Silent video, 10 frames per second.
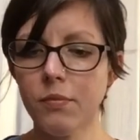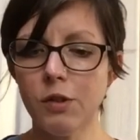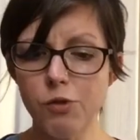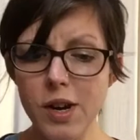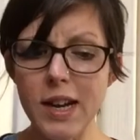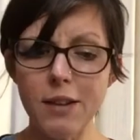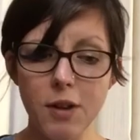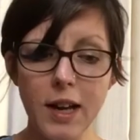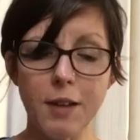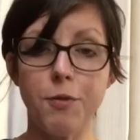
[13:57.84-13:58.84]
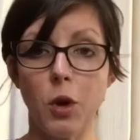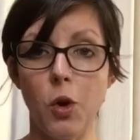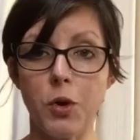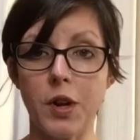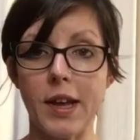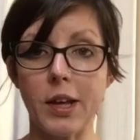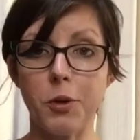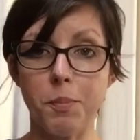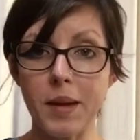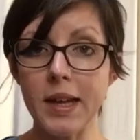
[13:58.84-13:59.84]
really, really full on. It
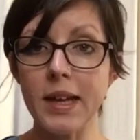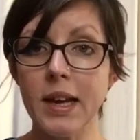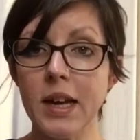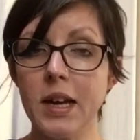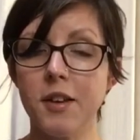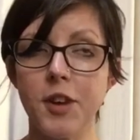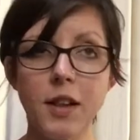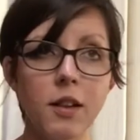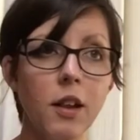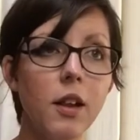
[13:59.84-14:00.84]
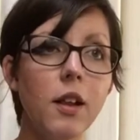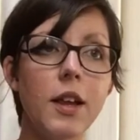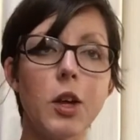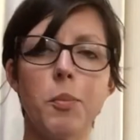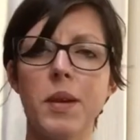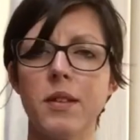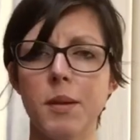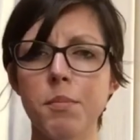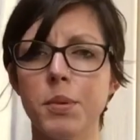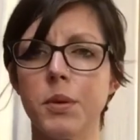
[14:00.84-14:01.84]
could be gentle, it could be
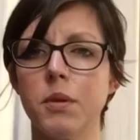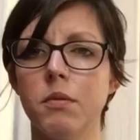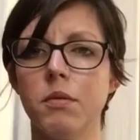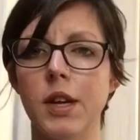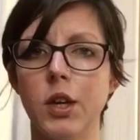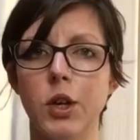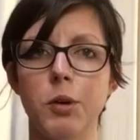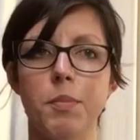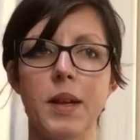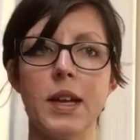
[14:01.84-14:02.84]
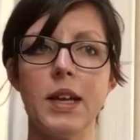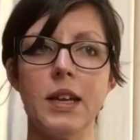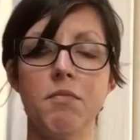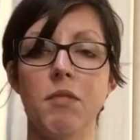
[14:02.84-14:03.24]
simple, it could be